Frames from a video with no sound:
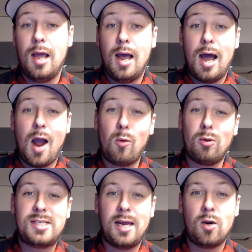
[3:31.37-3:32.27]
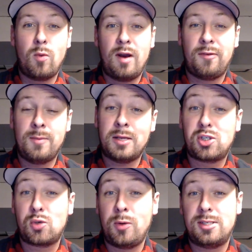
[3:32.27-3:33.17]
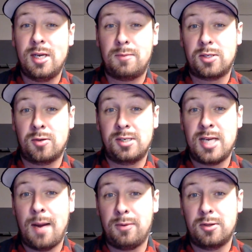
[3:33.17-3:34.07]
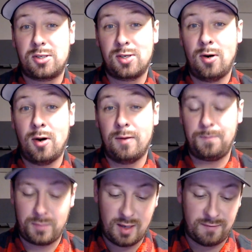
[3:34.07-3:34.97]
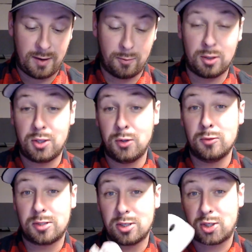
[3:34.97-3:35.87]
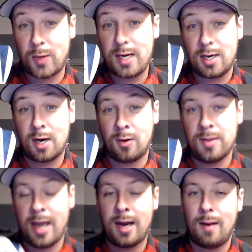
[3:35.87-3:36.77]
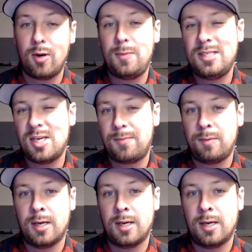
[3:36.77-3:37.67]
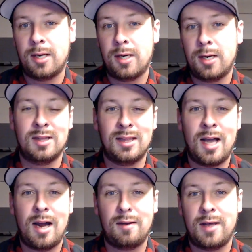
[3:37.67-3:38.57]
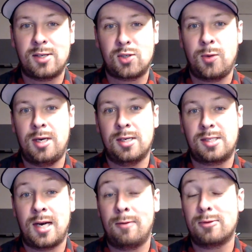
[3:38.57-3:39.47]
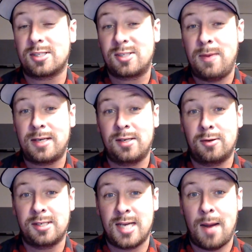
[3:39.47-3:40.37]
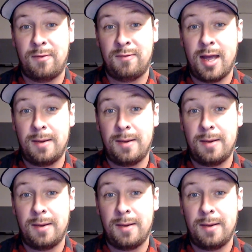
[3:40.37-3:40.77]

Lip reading: I won't take away from that sweet tip that's on the top of the cigar. If I were to use a straight cut on that, I'm going to be gypping myself a lot of that sweetness that I was expecting on the top of that.